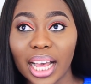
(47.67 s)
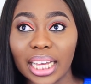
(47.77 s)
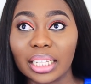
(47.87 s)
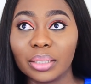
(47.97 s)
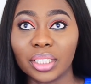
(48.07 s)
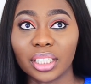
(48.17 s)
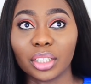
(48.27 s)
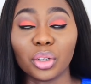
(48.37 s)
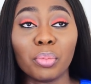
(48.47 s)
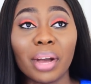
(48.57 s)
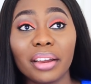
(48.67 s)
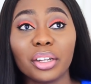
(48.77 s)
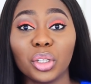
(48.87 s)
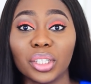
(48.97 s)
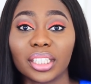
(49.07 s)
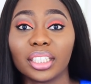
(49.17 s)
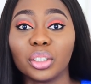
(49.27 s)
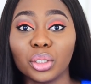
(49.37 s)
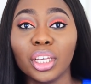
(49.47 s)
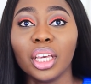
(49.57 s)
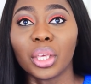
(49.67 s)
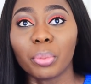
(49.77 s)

and you're married or you're single,